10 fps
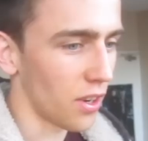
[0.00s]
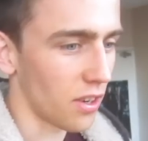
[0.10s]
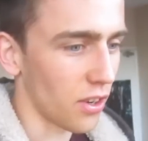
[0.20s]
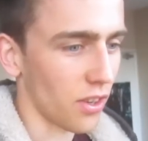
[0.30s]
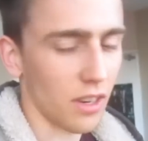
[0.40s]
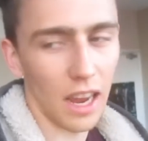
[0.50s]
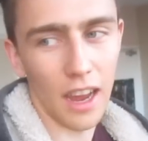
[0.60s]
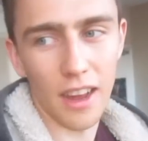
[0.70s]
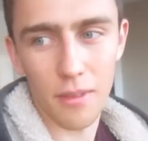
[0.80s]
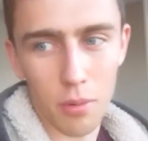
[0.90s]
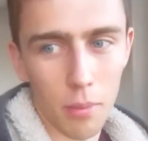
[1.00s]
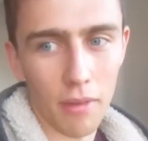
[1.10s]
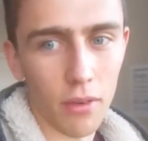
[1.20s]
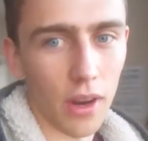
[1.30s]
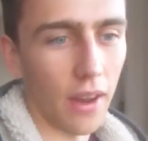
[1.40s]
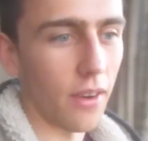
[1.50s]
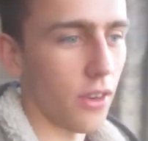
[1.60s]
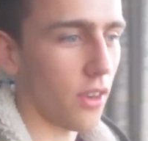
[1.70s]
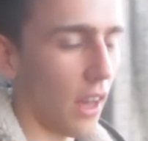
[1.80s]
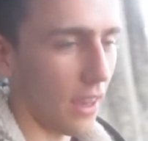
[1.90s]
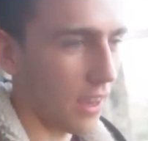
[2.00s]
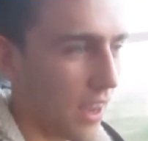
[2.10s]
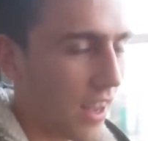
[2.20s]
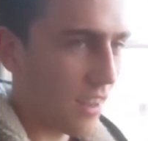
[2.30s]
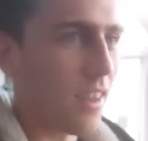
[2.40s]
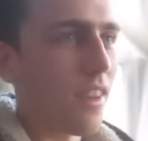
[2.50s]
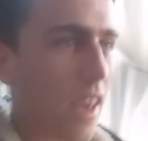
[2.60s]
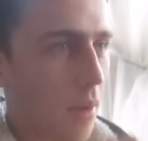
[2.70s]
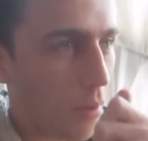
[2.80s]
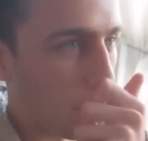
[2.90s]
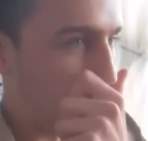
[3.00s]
just put my foot down and just like keep up